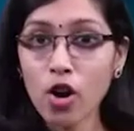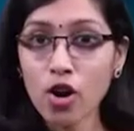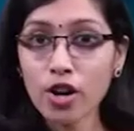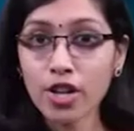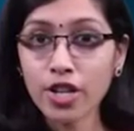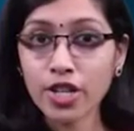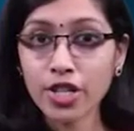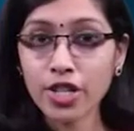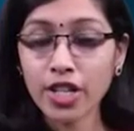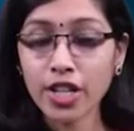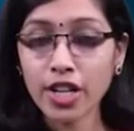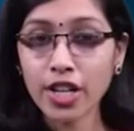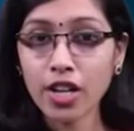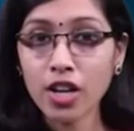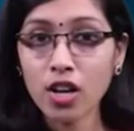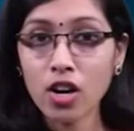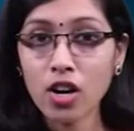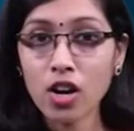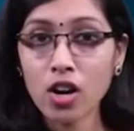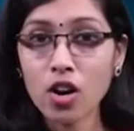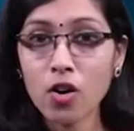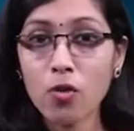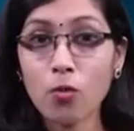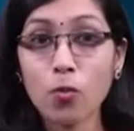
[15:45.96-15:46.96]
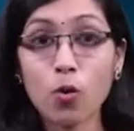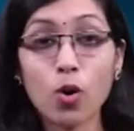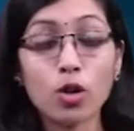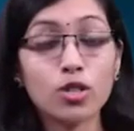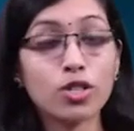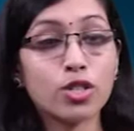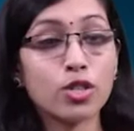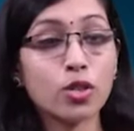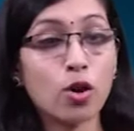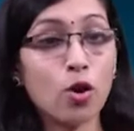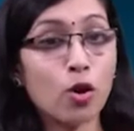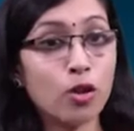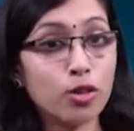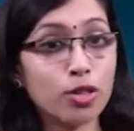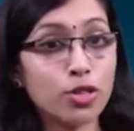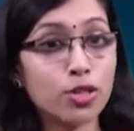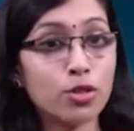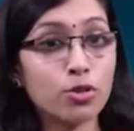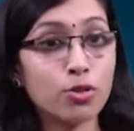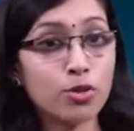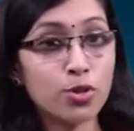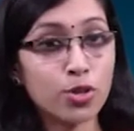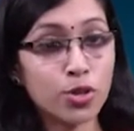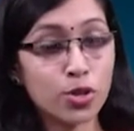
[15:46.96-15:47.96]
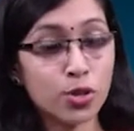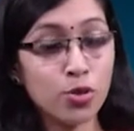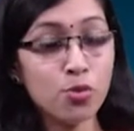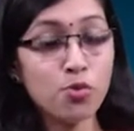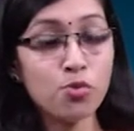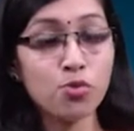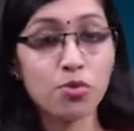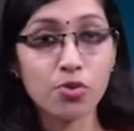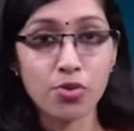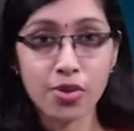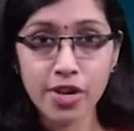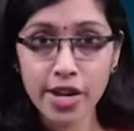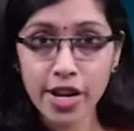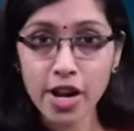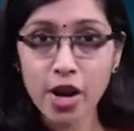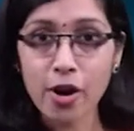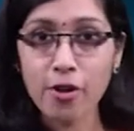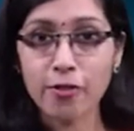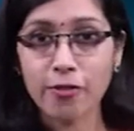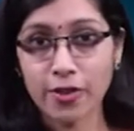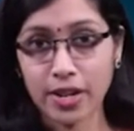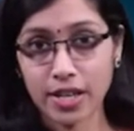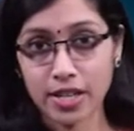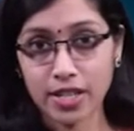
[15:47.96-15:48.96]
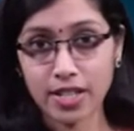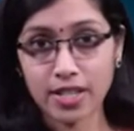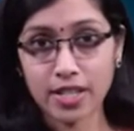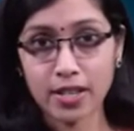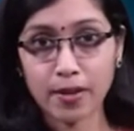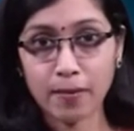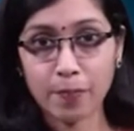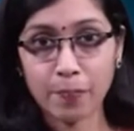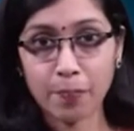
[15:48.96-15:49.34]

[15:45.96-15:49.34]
or she was also to reoffend.